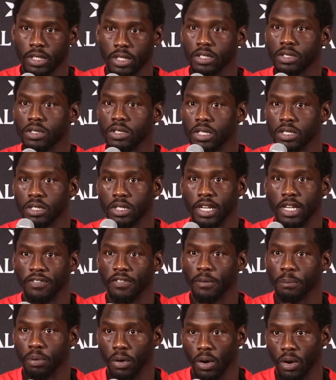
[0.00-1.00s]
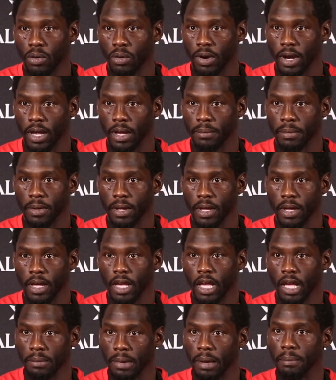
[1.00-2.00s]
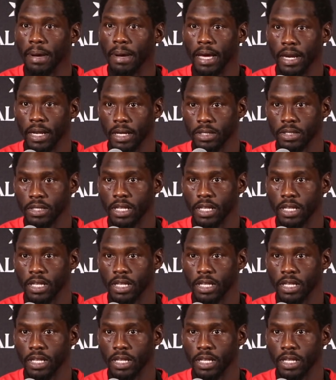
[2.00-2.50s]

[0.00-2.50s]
this is just a different program and my body is